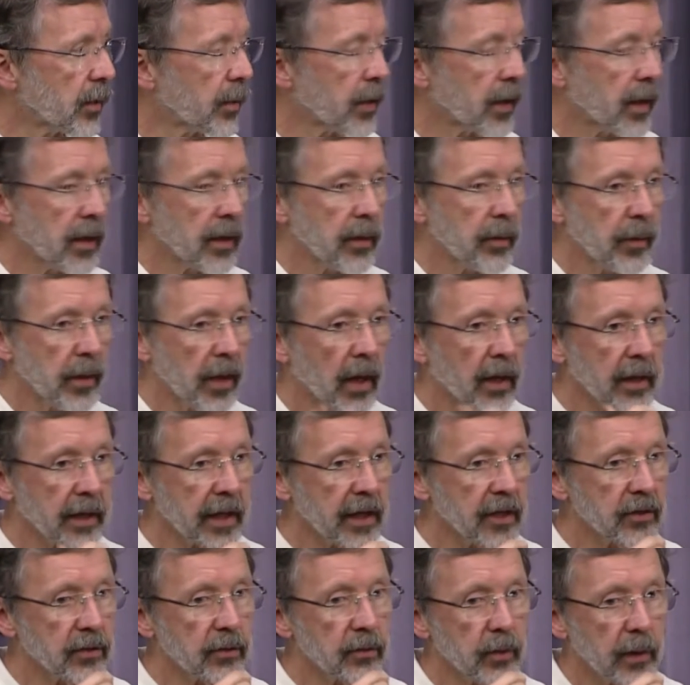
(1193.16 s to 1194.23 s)
Mm-hmm. But, in, but in all
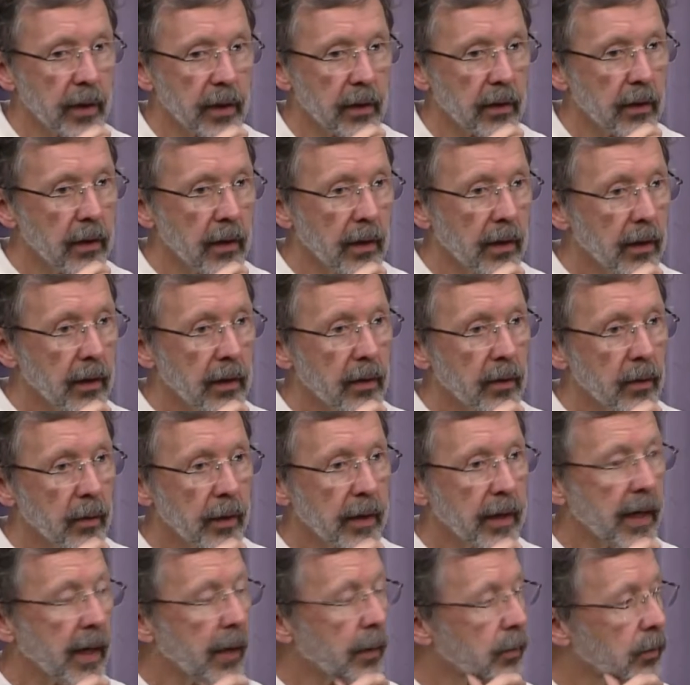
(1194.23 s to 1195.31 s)
cases, we're, we
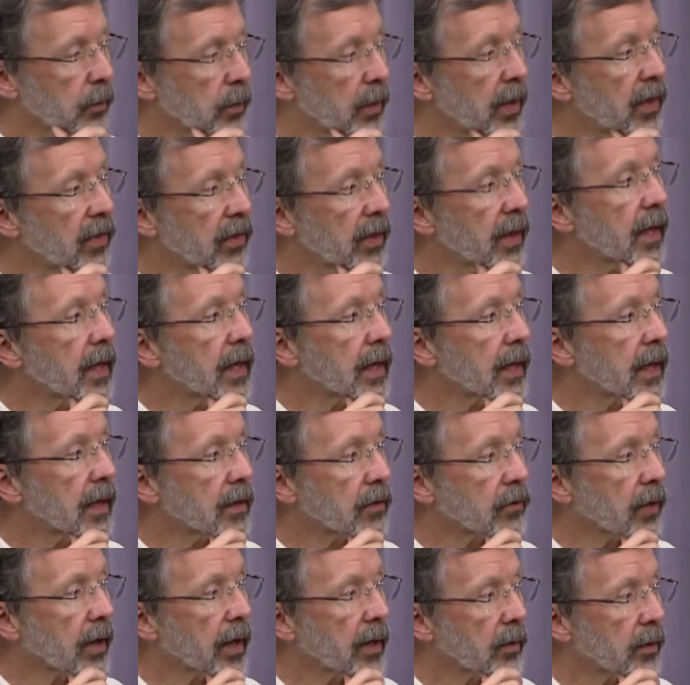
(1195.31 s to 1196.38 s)
kept rethinking
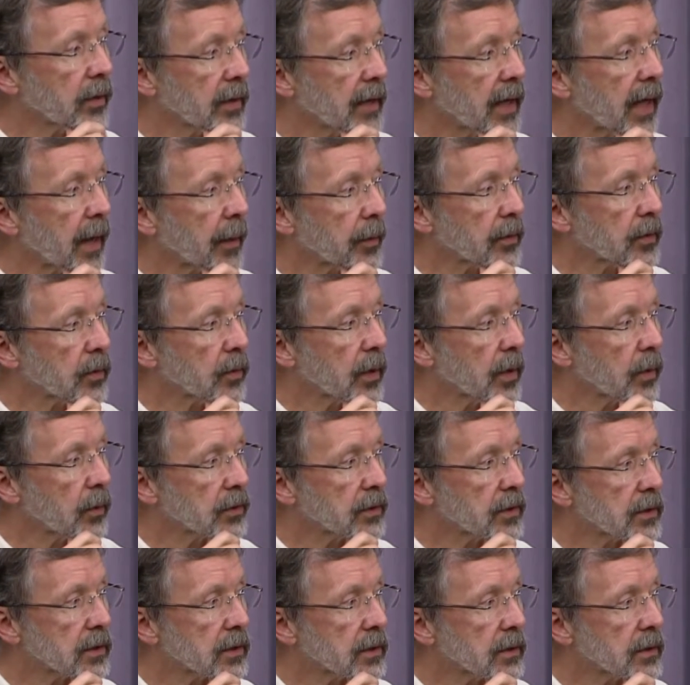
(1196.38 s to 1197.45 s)
and trying to adapt to what
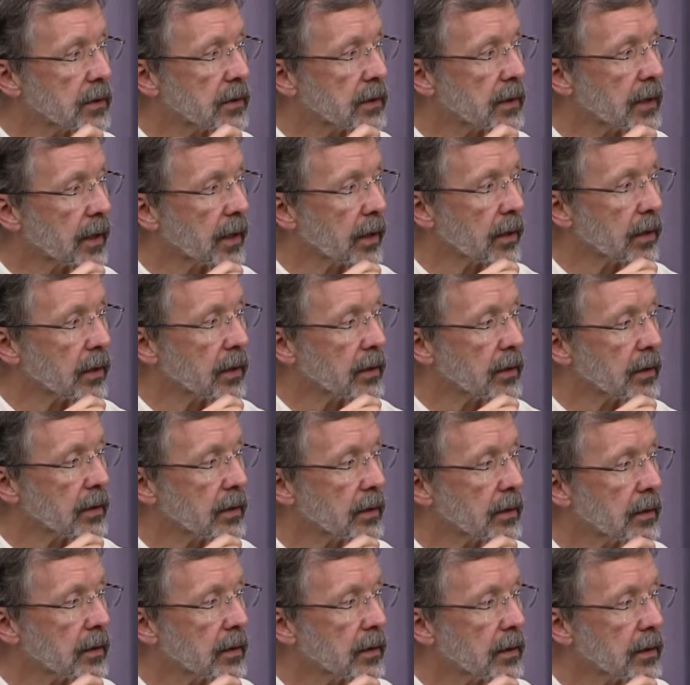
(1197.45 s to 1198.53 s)
was there.
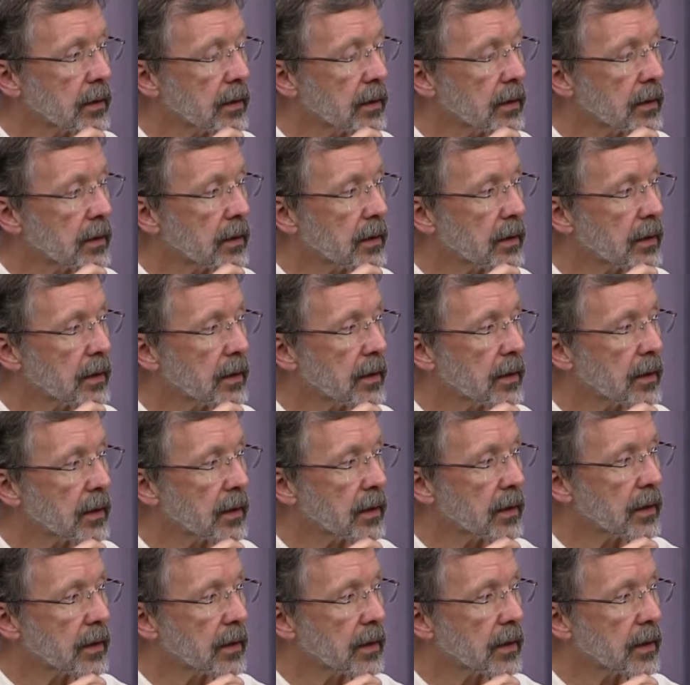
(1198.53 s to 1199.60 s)
So, so you were,
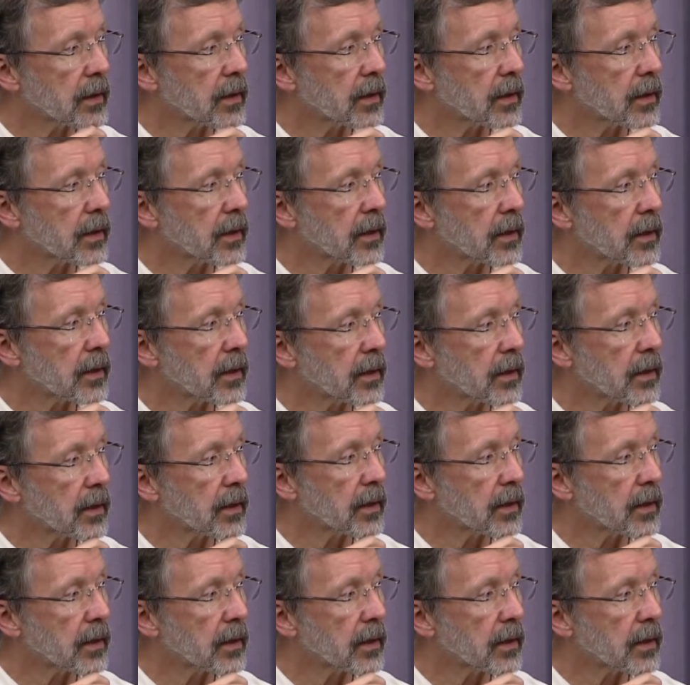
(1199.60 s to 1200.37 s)
they, they